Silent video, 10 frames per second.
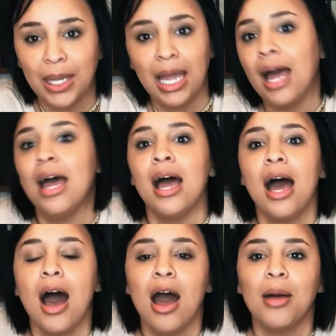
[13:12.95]
We
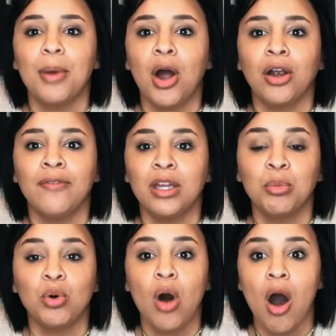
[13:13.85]
are
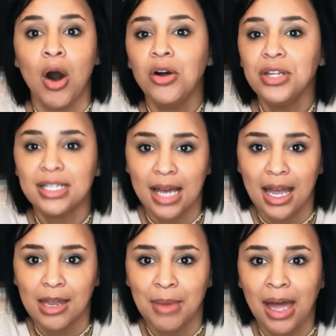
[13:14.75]
available all the
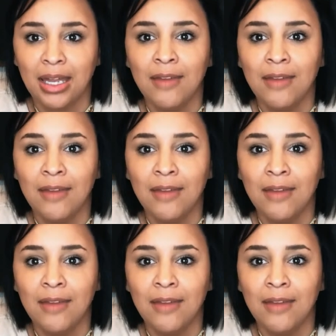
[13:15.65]
time at